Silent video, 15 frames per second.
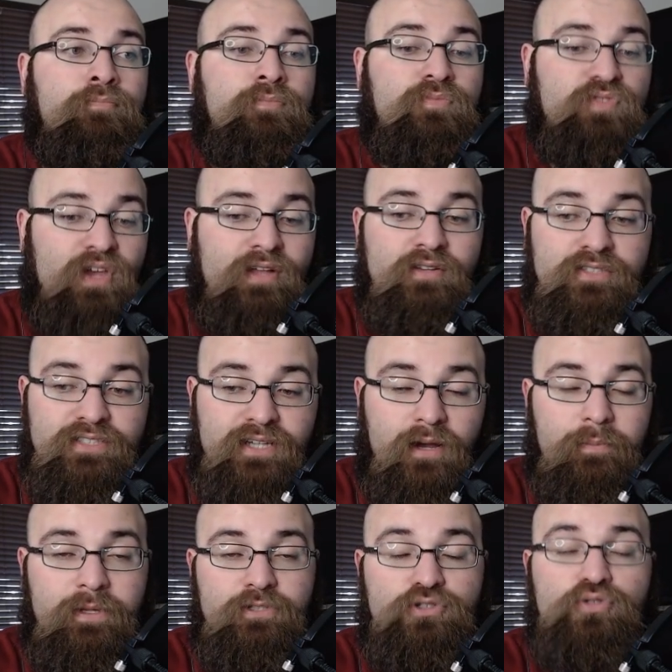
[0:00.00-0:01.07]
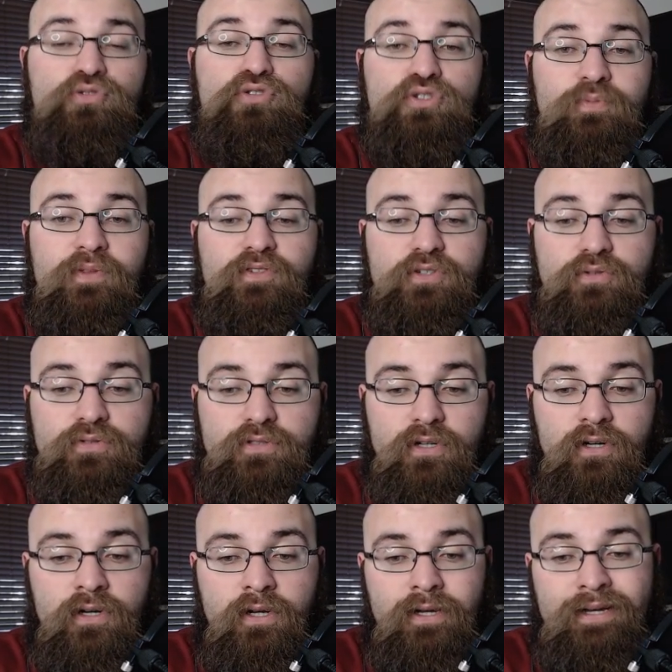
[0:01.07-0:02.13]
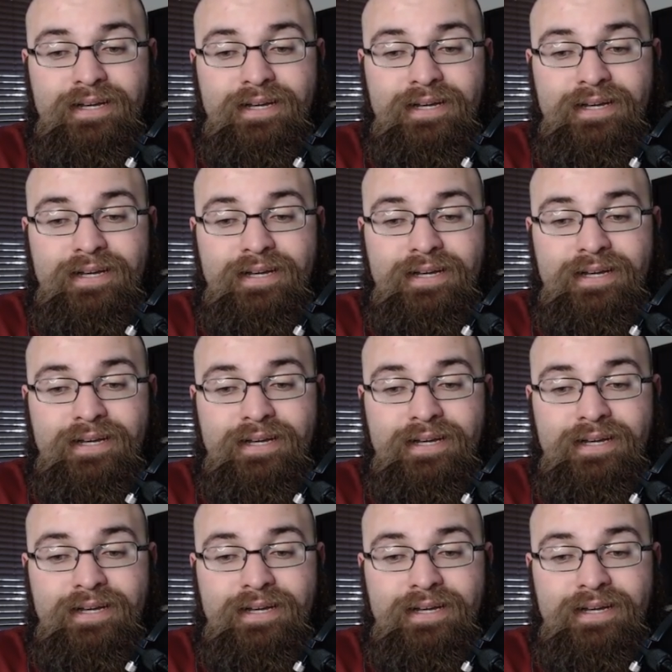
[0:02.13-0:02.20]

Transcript: Juju Smith-Schuster